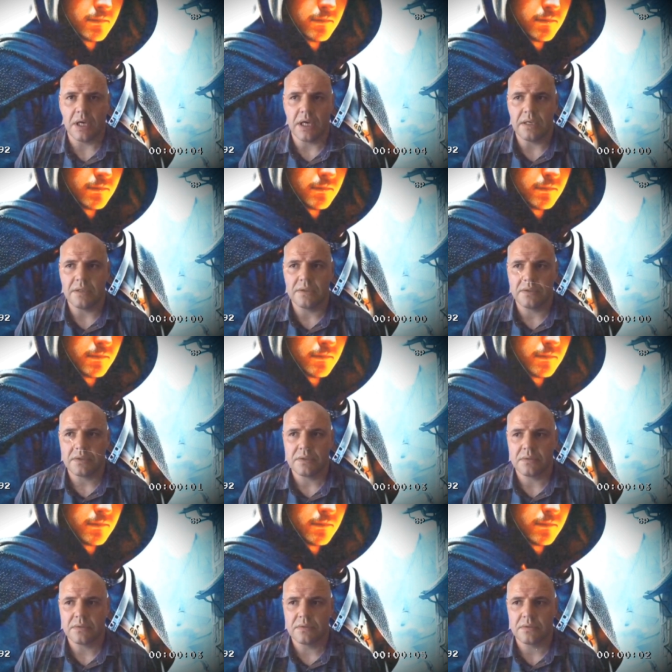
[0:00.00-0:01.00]
and
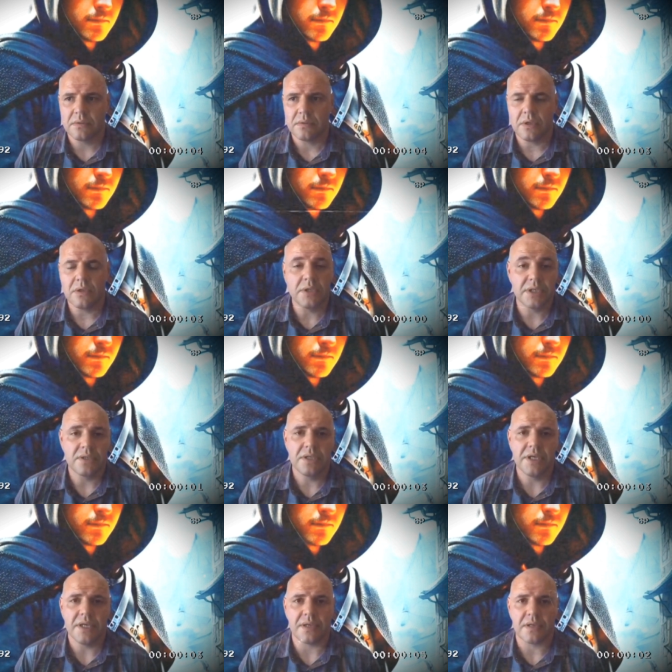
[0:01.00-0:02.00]

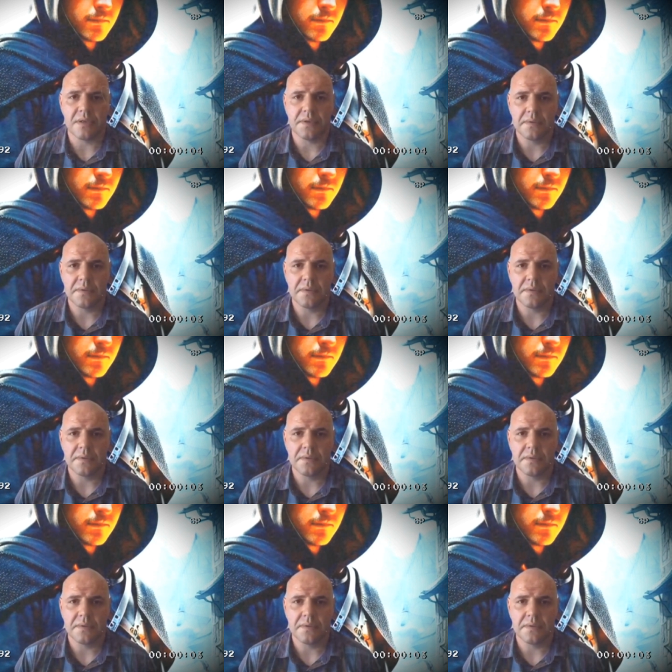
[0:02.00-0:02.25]
conquered death,